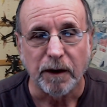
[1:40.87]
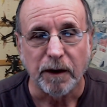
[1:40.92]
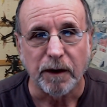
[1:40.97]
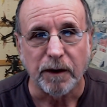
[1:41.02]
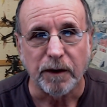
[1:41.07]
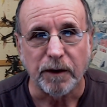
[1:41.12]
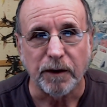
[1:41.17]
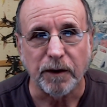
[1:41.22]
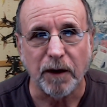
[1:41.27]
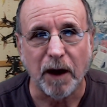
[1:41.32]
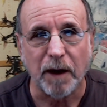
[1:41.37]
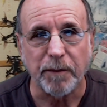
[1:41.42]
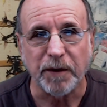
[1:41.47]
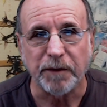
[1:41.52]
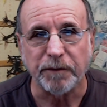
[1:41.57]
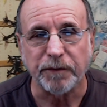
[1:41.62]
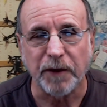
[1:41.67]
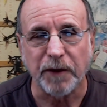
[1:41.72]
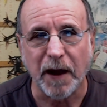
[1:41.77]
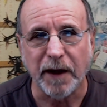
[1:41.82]
You know, I've
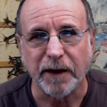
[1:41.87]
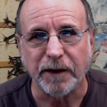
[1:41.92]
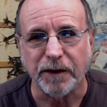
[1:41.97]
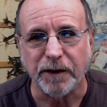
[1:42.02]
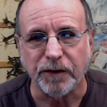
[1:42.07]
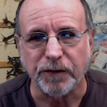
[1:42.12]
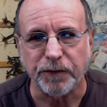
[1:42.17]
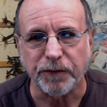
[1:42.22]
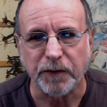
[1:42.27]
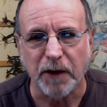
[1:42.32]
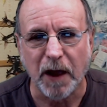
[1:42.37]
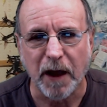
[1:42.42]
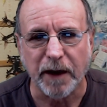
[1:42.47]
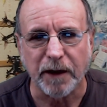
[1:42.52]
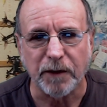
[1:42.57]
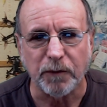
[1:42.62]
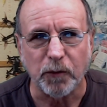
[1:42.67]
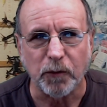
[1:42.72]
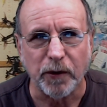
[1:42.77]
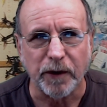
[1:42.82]
been flying these
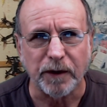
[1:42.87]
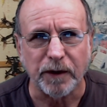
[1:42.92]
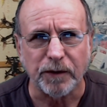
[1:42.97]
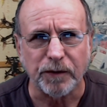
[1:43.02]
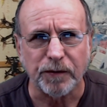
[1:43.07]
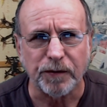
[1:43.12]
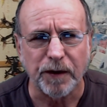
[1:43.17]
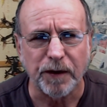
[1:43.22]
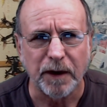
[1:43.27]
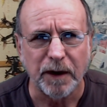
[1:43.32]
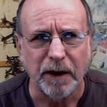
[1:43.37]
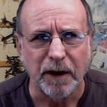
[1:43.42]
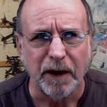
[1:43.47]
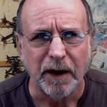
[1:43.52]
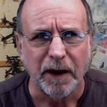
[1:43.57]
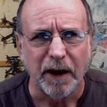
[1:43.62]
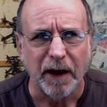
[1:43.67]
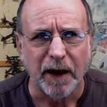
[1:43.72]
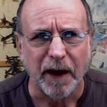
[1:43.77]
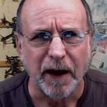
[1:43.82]
flying wings
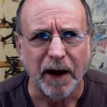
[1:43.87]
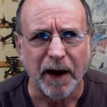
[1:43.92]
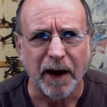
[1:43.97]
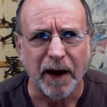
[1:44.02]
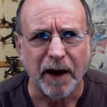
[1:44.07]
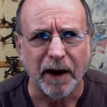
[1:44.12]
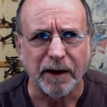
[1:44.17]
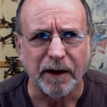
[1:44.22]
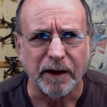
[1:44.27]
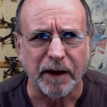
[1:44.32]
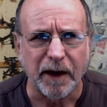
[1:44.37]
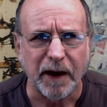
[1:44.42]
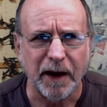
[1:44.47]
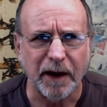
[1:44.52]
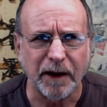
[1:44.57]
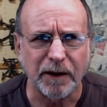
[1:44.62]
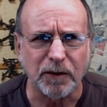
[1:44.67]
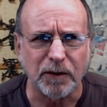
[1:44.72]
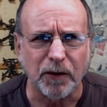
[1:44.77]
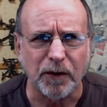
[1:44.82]
and
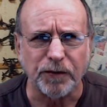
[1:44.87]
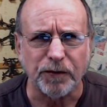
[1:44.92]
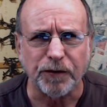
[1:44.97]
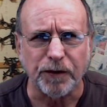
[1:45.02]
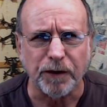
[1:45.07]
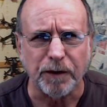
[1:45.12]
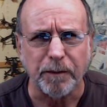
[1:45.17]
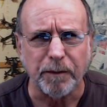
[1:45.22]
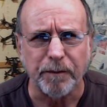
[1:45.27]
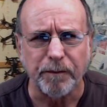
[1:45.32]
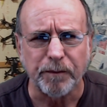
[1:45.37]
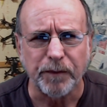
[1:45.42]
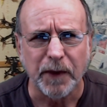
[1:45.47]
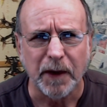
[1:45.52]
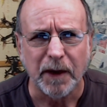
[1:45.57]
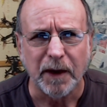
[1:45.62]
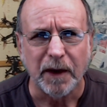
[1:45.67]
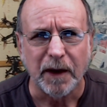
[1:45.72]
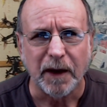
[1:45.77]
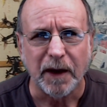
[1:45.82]
hand launching them,
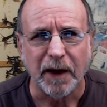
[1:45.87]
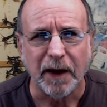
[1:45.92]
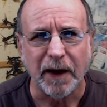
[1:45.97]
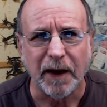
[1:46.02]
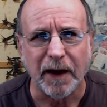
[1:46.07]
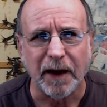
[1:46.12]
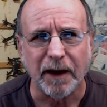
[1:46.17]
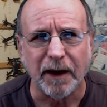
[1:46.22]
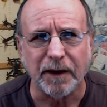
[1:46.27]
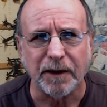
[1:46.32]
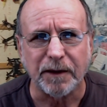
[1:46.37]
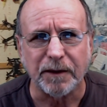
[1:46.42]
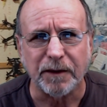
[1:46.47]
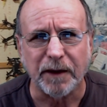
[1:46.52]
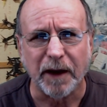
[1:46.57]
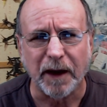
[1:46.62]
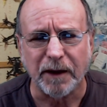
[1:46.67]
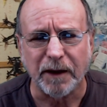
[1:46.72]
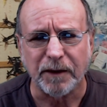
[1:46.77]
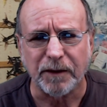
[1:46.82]
and
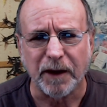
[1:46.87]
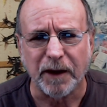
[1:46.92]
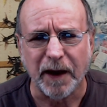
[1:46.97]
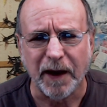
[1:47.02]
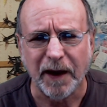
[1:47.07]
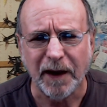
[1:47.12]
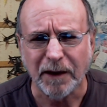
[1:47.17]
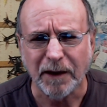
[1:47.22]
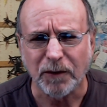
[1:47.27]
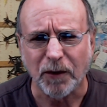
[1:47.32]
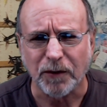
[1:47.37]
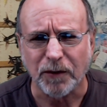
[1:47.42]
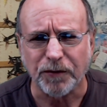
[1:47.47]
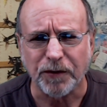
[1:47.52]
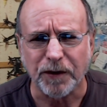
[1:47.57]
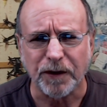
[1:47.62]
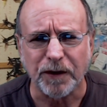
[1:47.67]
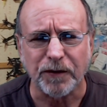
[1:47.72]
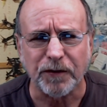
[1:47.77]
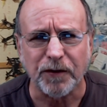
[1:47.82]
that the hand
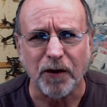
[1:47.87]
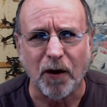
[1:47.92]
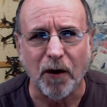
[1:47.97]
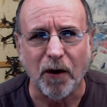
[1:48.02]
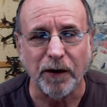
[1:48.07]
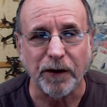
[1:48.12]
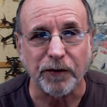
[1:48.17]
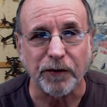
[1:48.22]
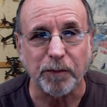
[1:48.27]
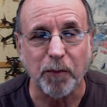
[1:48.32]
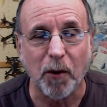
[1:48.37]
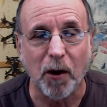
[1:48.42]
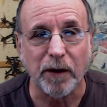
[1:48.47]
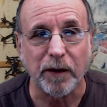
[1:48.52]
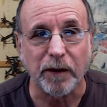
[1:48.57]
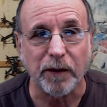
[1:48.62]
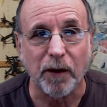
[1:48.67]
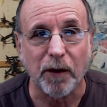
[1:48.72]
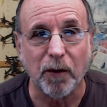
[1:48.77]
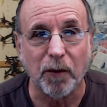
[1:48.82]
launching is the hardest part
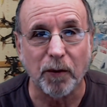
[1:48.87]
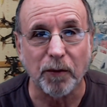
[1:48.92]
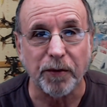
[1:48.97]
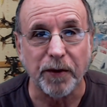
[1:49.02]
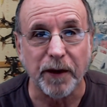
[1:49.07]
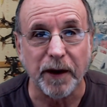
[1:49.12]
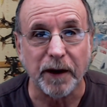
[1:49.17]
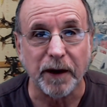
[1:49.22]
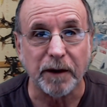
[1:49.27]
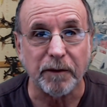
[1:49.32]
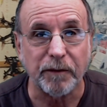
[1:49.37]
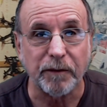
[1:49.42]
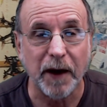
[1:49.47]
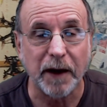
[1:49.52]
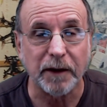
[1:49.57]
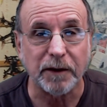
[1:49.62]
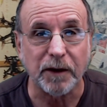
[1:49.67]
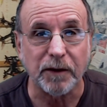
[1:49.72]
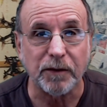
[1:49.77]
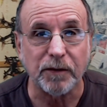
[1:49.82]
of the whole thing. In
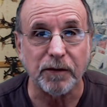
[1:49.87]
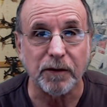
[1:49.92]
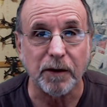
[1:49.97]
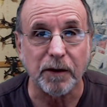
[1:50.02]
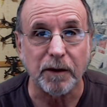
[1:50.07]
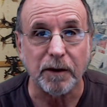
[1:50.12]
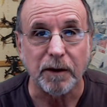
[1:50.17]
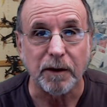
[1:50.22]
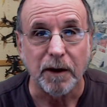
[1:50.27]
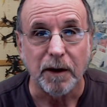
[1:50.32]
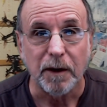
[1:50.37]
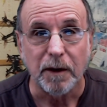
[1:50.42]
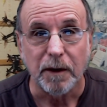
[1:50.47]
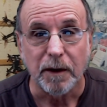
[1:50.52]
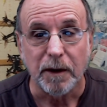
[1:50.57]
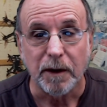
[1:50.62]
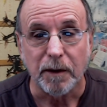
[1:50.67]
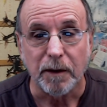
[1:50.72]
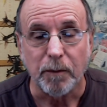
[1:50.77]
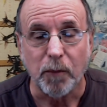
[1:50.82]
fact, it's the
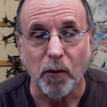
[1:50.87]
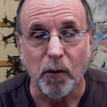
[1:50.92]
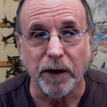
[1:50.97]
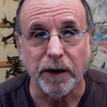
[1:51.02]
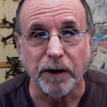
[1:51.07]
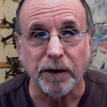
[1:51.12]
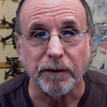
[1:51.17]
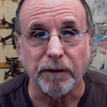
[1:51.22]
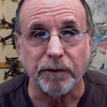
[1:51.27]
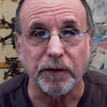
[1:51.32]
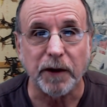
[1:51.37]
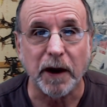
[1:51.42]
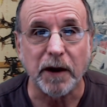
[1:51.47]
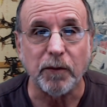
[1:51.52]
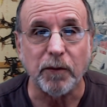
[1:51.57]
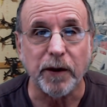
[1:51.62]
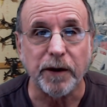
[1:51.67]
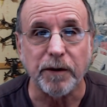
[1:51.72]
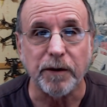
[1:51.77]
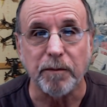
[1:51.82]
point in the flight
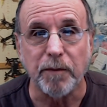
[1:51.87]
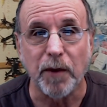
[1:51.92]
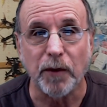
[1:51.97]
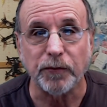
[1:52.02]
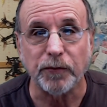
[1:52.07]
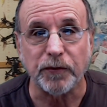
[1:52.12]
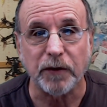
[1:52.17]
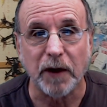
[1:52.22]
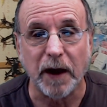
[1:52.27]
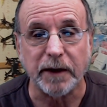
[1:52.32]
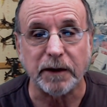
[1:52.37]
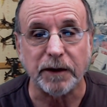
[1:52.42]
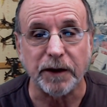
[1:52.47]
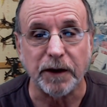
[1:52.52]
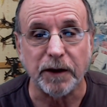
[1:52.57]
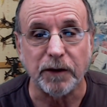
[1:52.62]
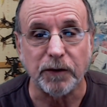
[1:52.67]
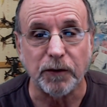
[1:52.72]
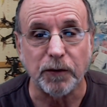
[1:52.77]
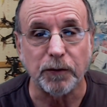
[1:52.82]
where you're most likely
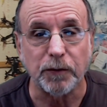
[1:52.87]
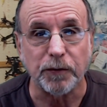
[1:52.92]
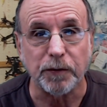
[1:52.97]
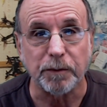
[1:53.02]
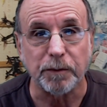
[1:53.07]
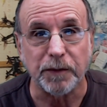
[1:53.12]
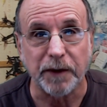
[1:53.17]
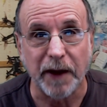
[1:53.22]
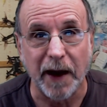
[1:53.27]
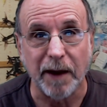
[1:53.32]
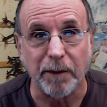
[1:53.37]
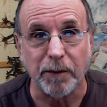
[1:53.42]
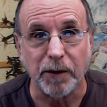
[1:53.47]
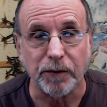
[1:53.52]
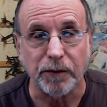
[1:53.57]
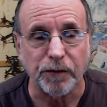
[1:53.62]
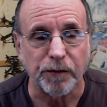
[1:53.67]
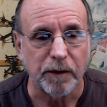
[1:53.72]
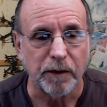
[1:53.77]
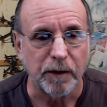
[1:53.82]
to do some damage.